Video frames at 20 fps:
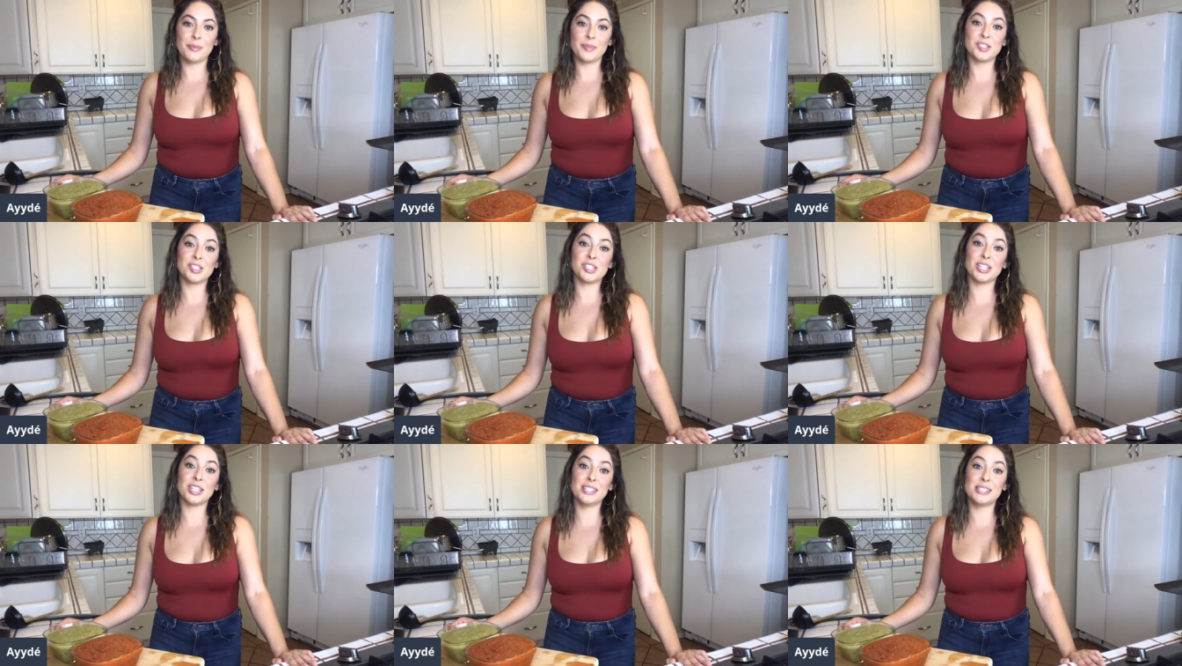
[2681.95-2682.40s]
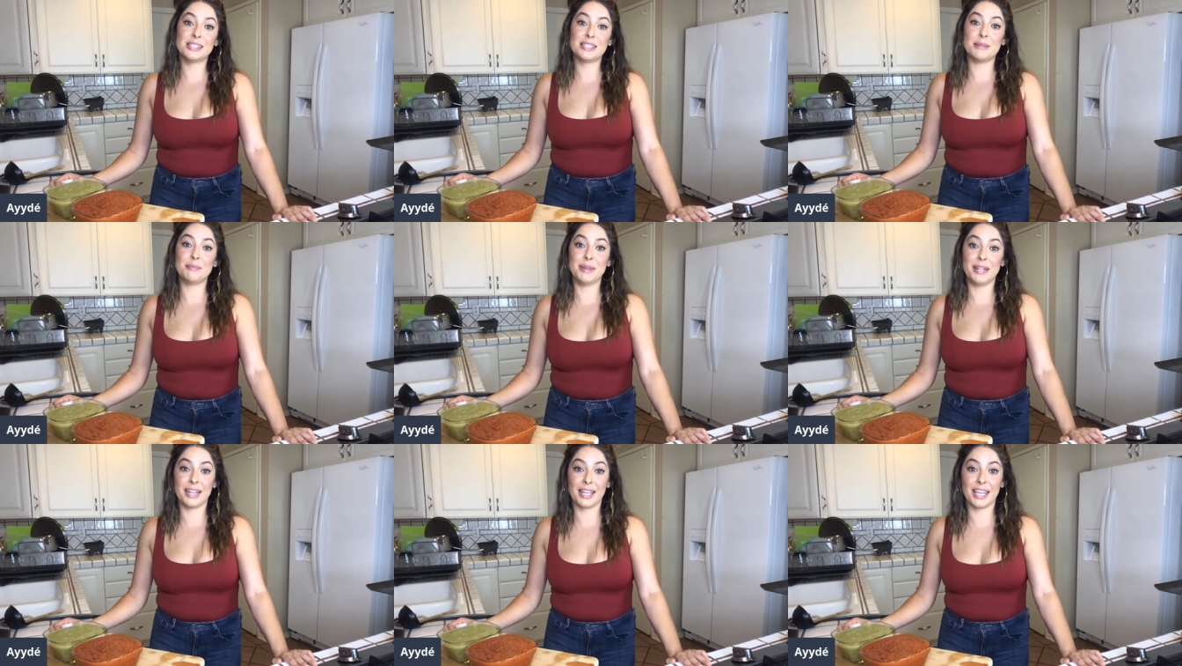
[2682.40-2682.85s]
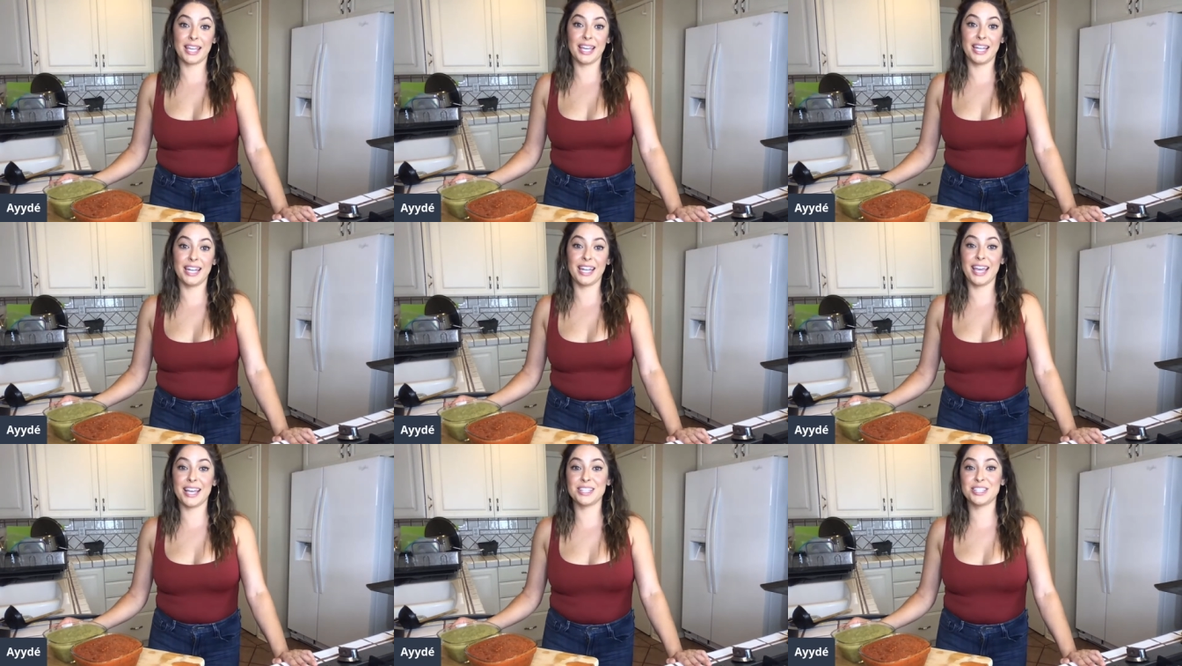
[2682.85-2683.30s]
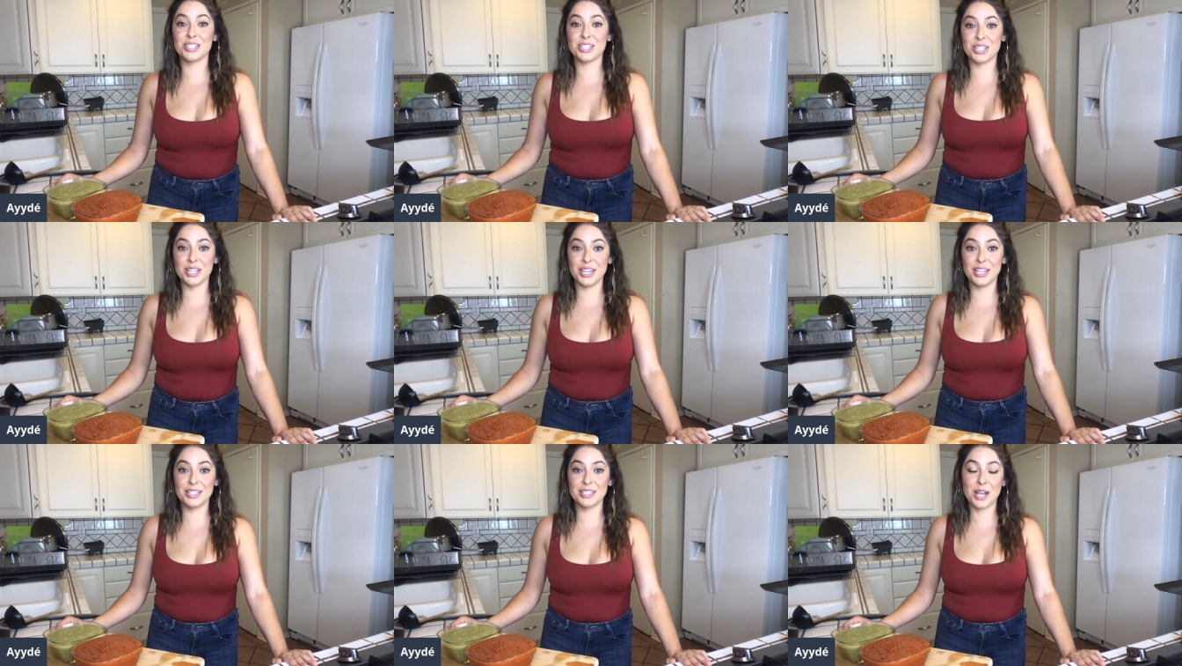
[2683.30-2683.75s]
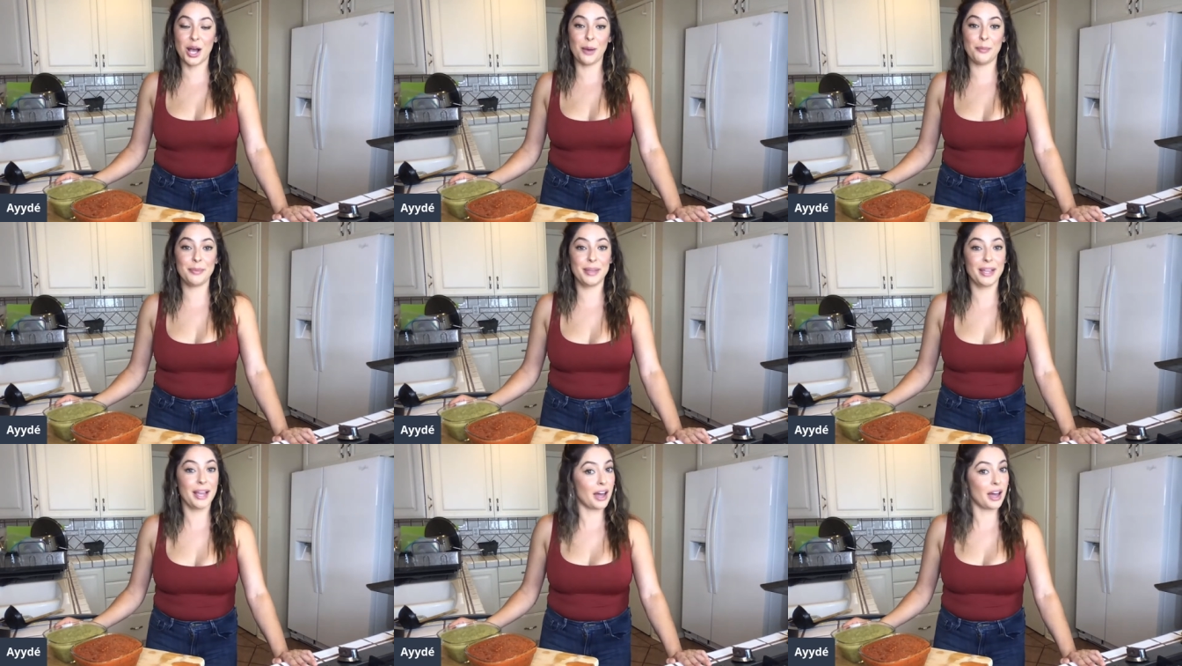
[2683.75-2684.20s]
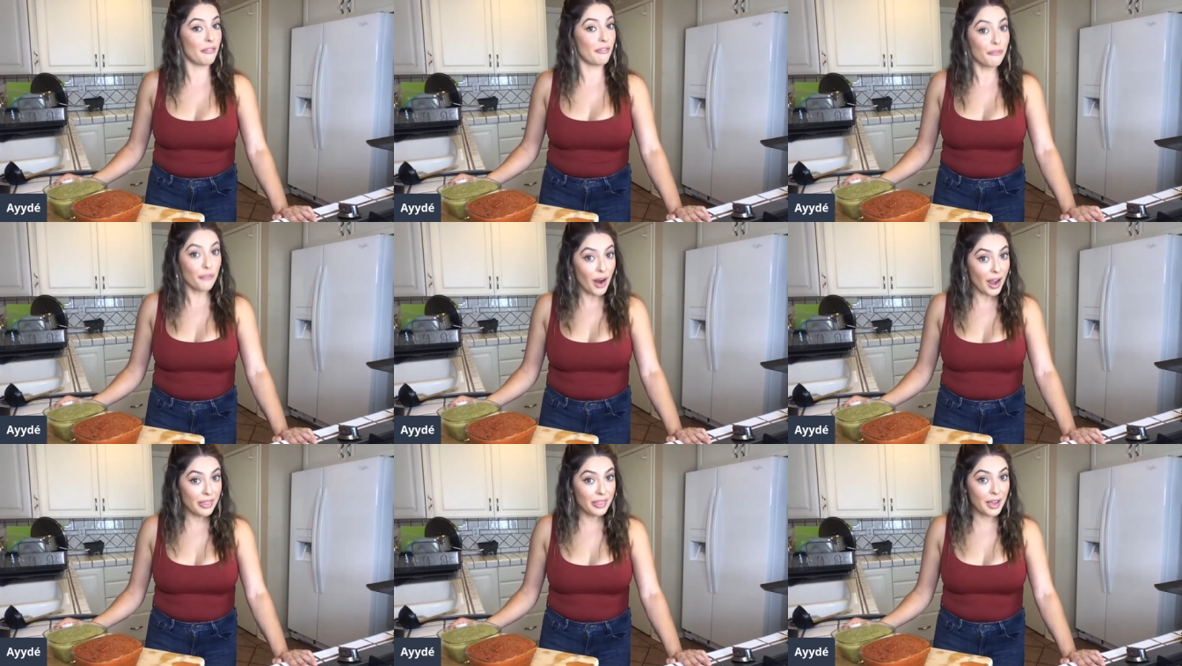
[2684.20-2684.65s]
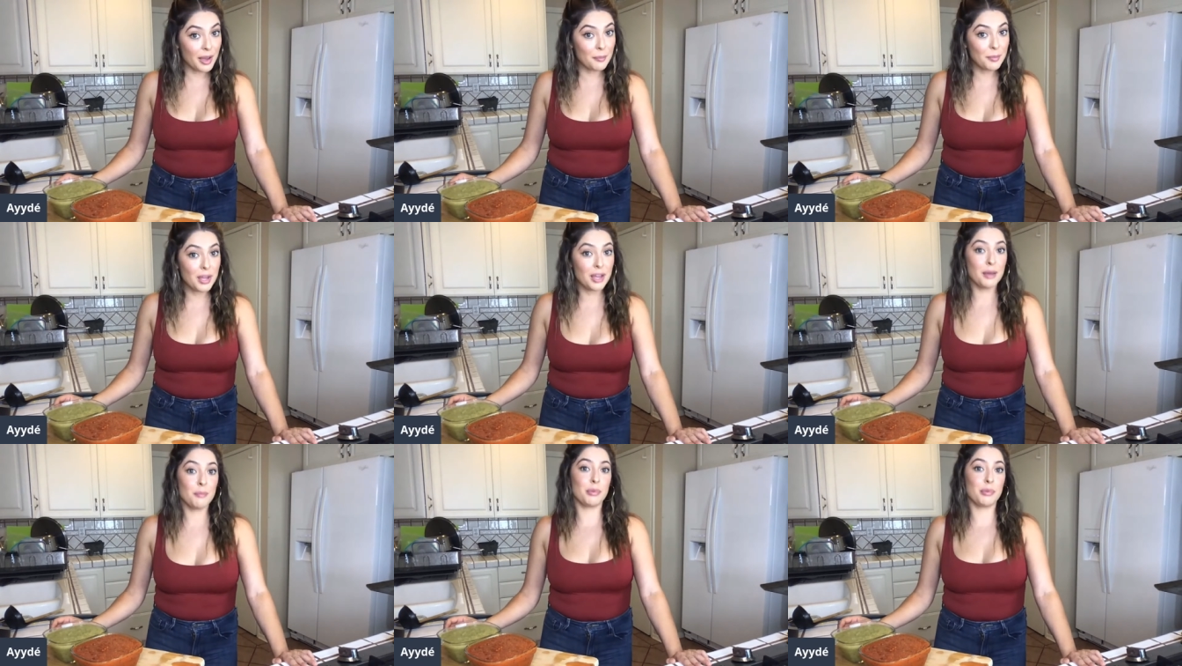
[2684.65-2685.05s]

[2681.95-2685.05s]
she's Dominican and she taught me how to fry them.